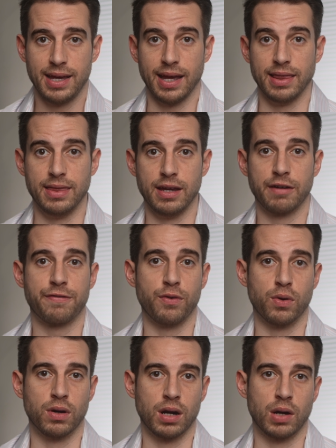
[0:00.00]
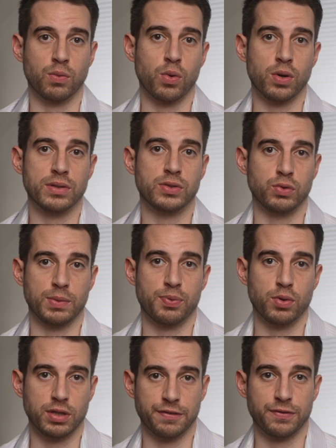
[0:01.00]
and therefore are warned to
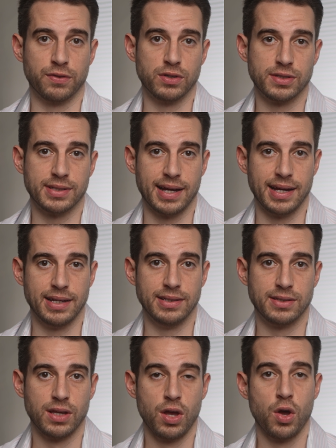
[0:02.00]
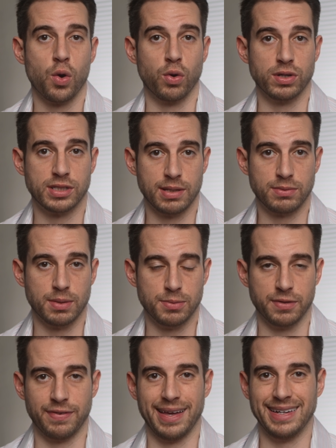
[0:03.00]
report the first signs or symptoms
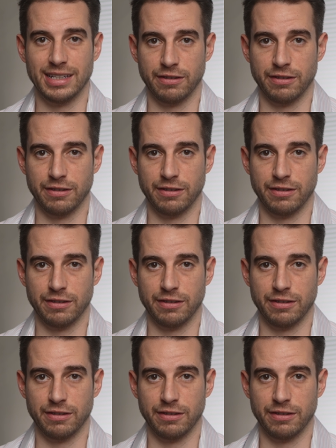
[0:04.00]
of any